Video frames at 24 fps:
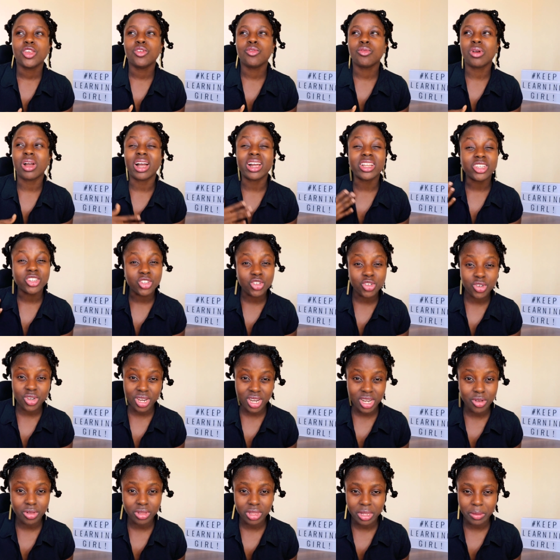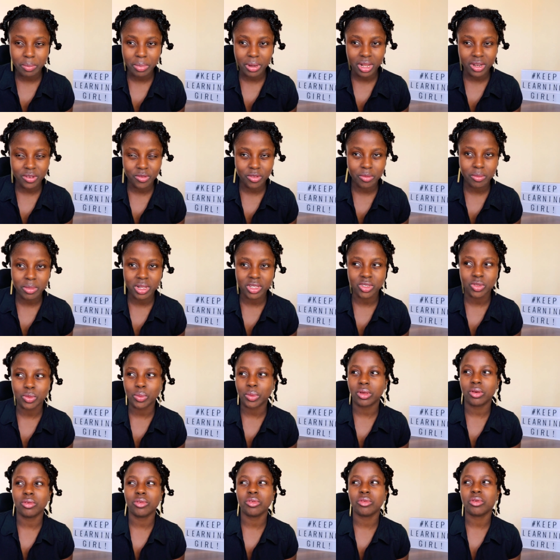you can trade on the platform as
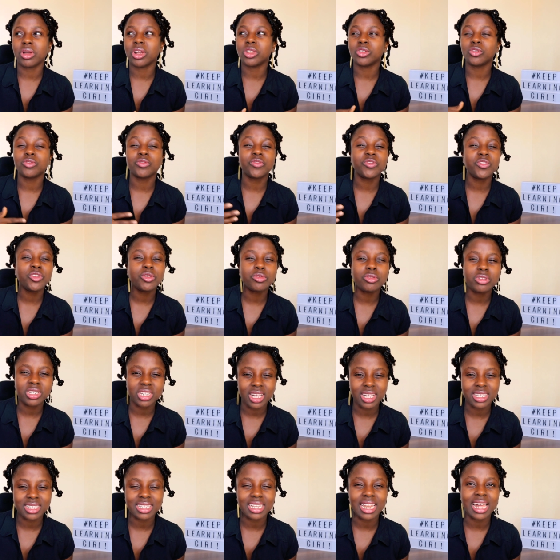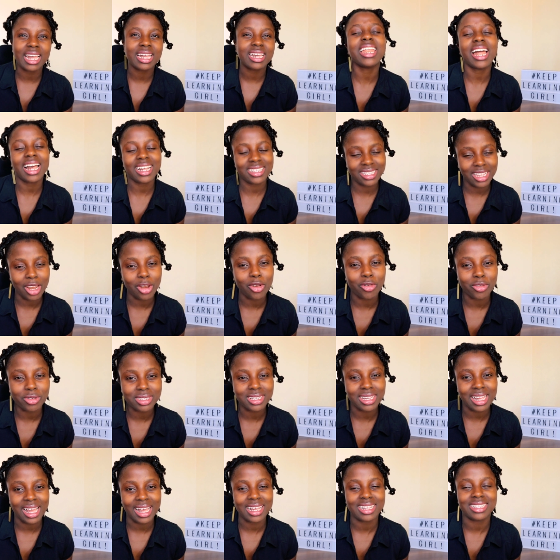well you can do futures like it has a
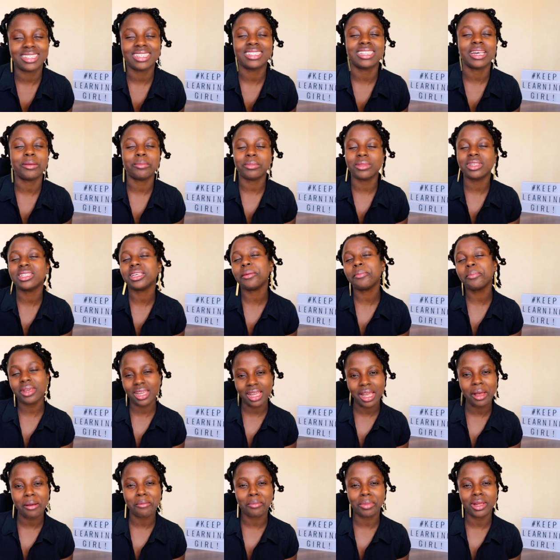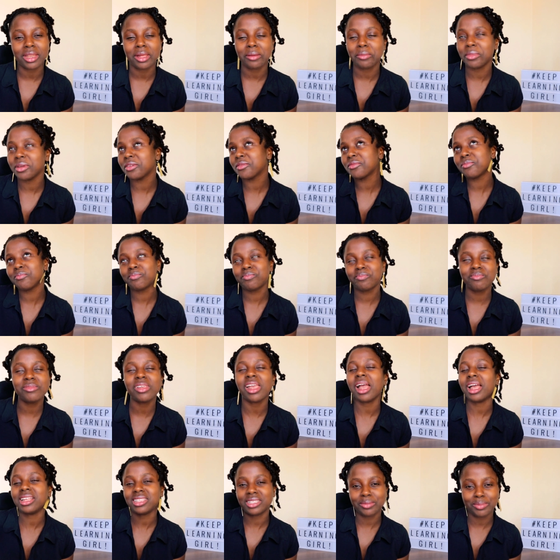lot guys it's a it's a big company a big
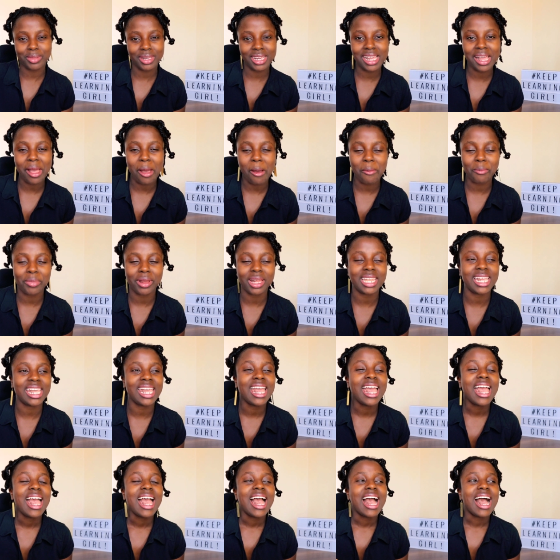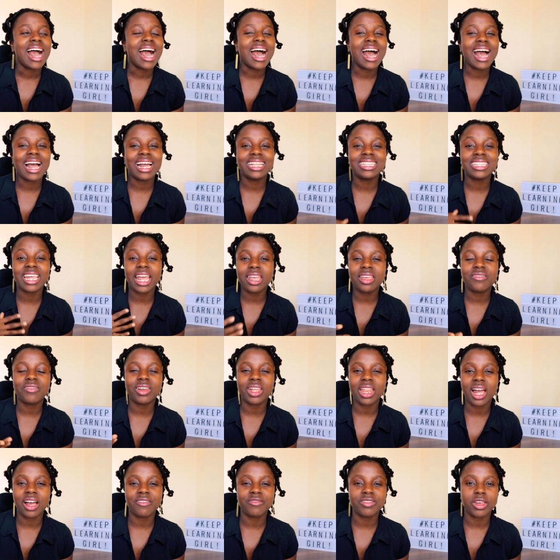yeah it's a big company and they
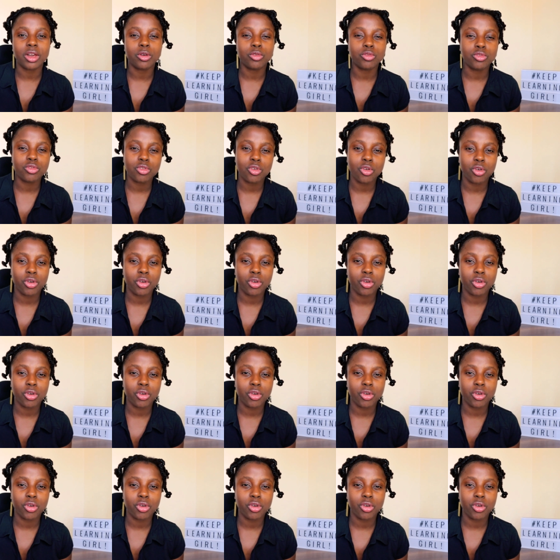even have their own